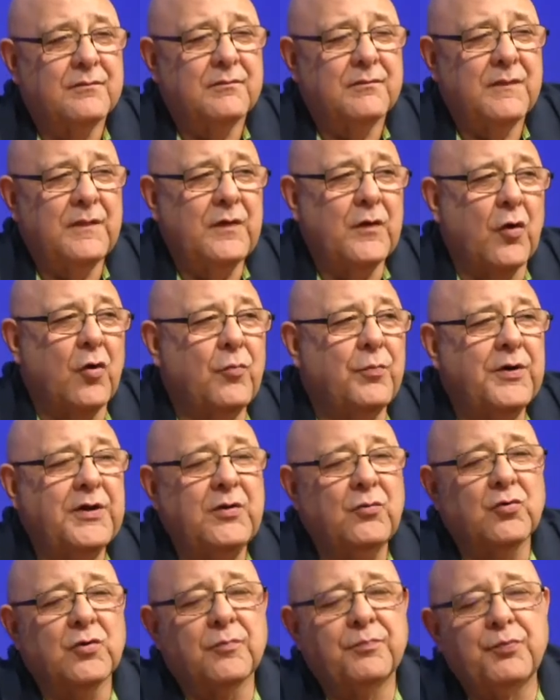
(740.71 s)
Nobody
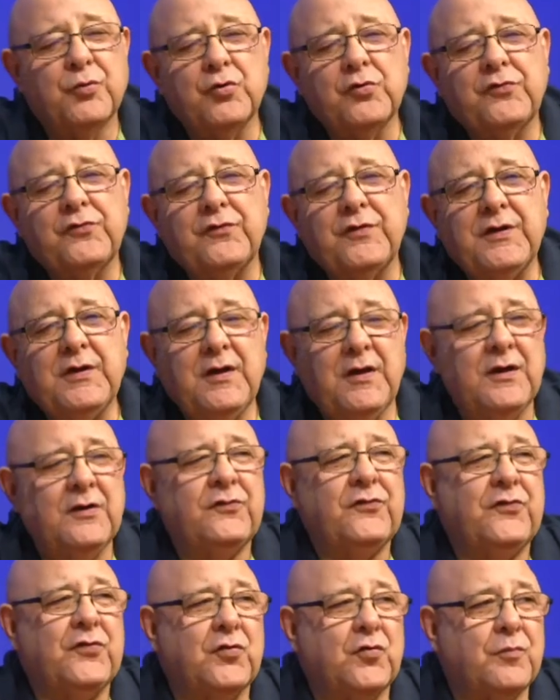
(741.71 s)
will push the
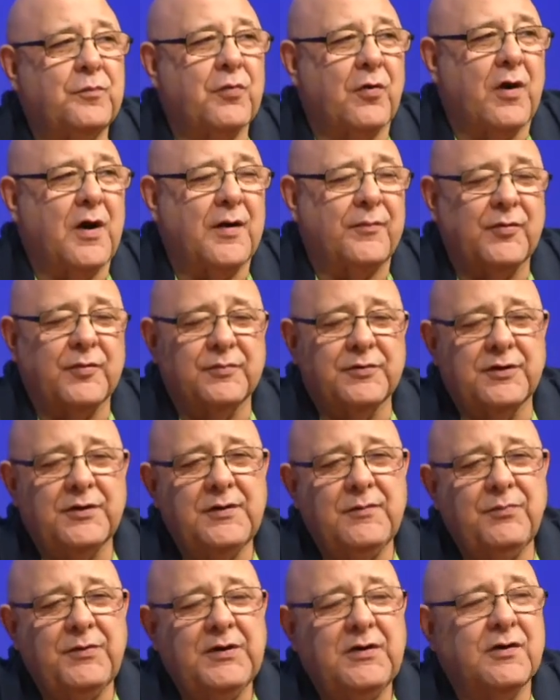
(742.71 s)
issue
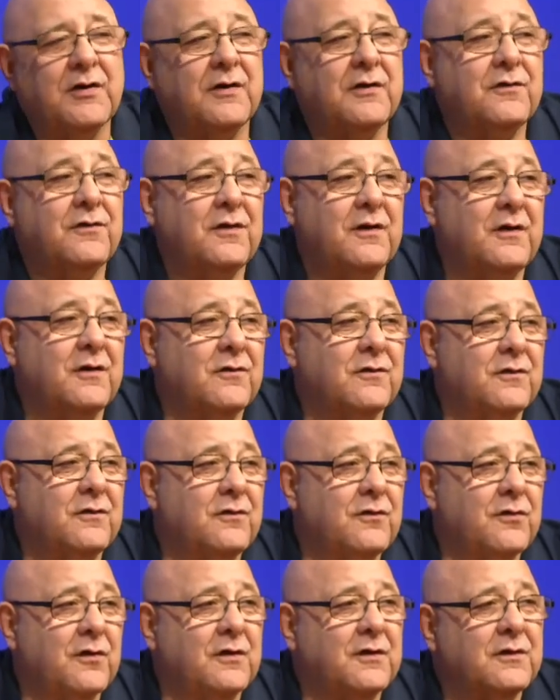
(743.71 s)
probably because he is
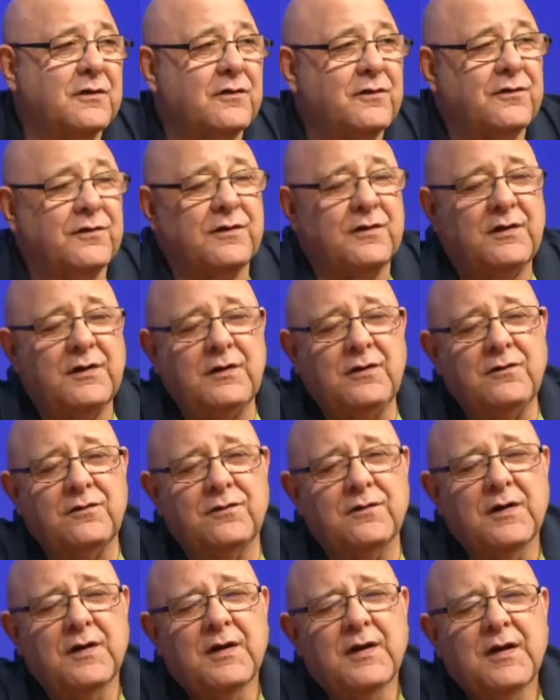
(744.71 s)
a judge and he's,
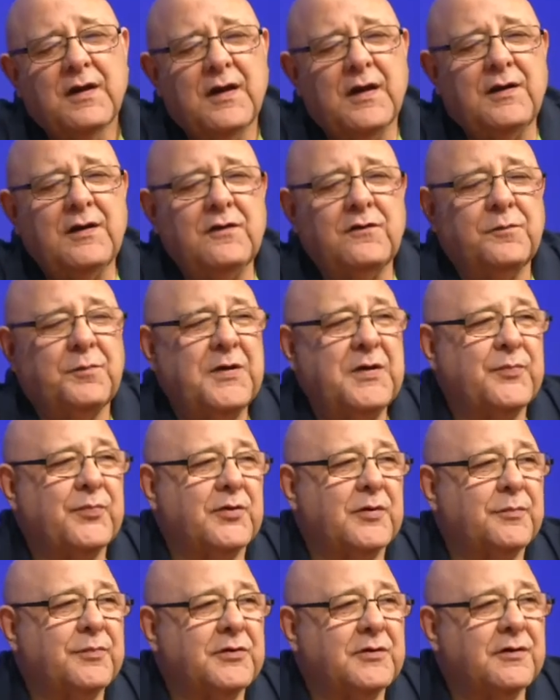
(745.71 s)
and these people
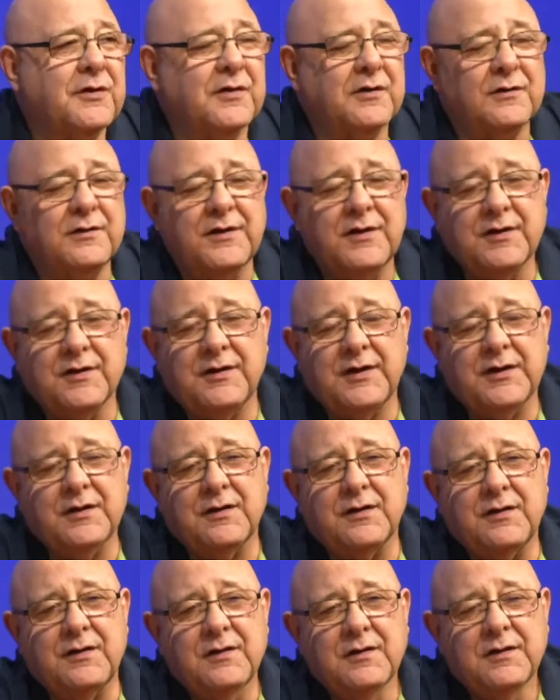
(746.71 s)
are politically
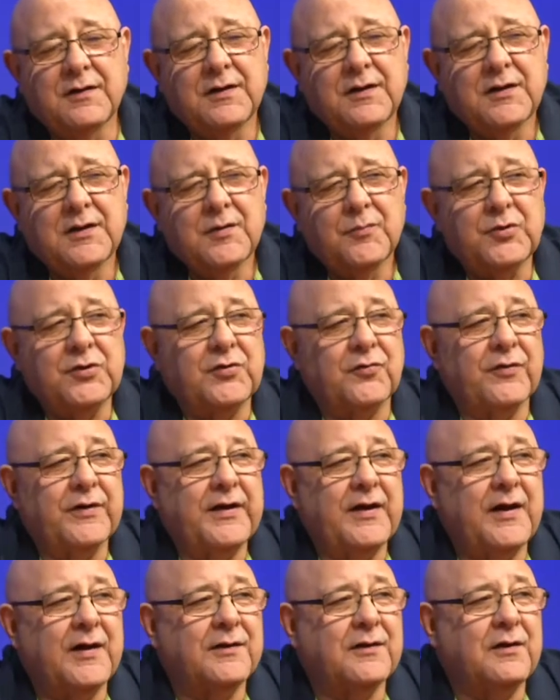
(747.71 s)
connected. But the
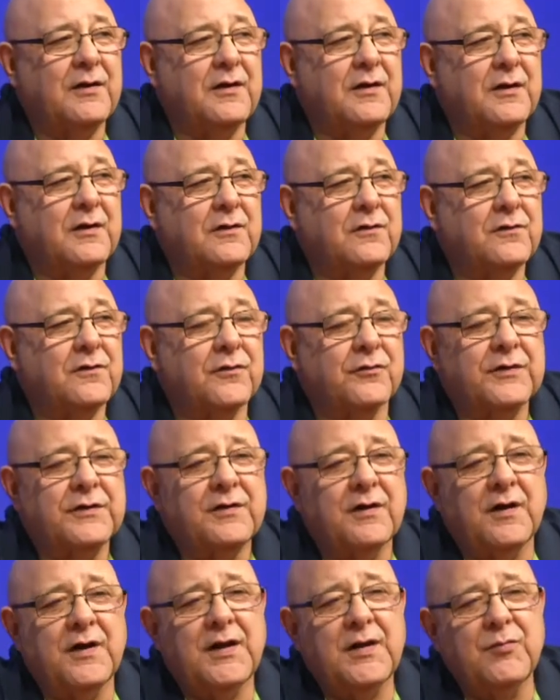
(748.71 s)
reality is the
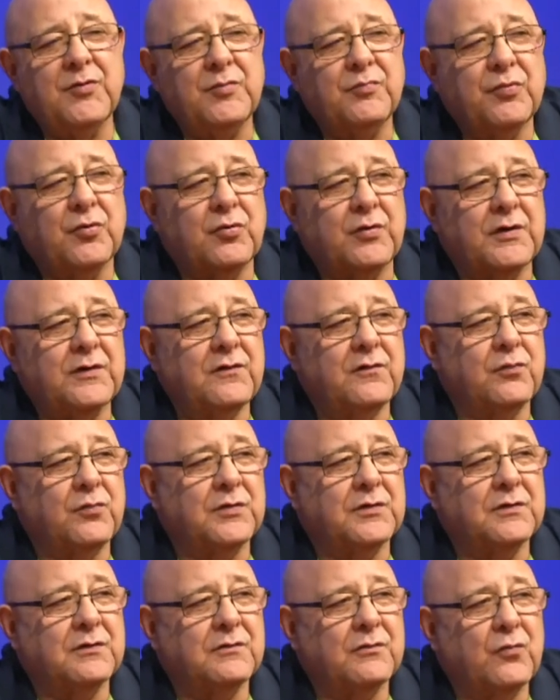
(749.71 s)
retirement boards
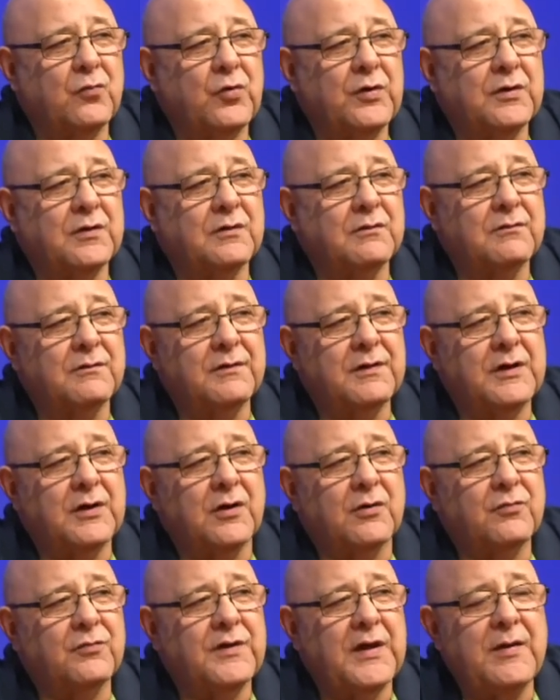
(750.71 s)
will, will, you
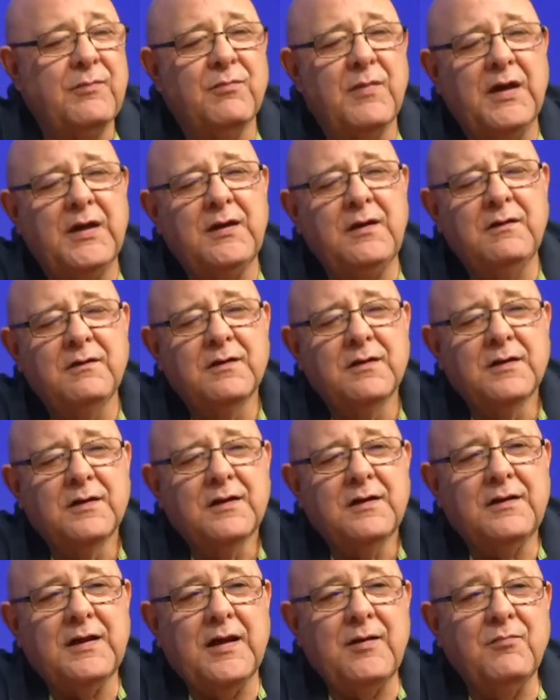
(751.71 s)
know, they may
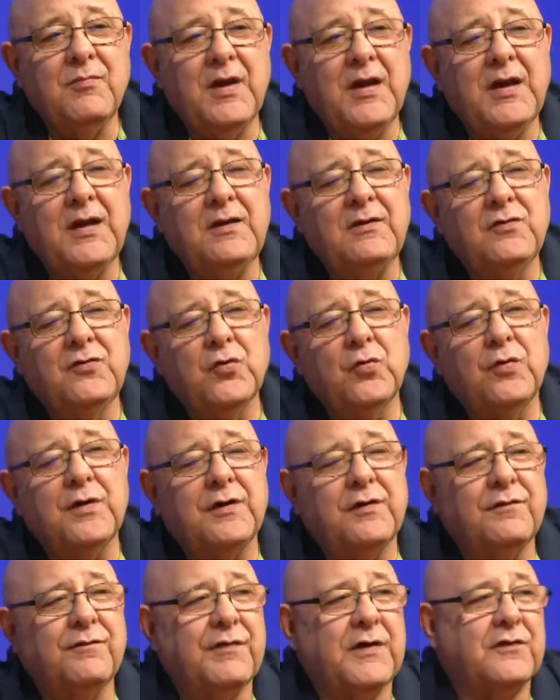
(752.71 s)
they may do an
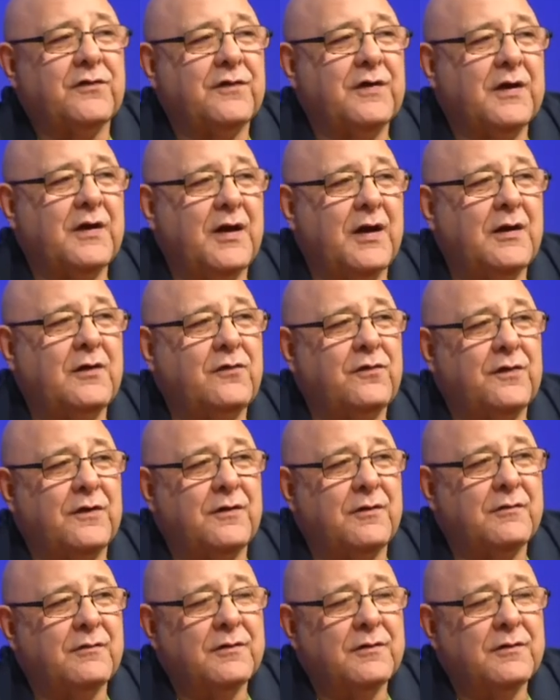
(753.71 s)
investigation,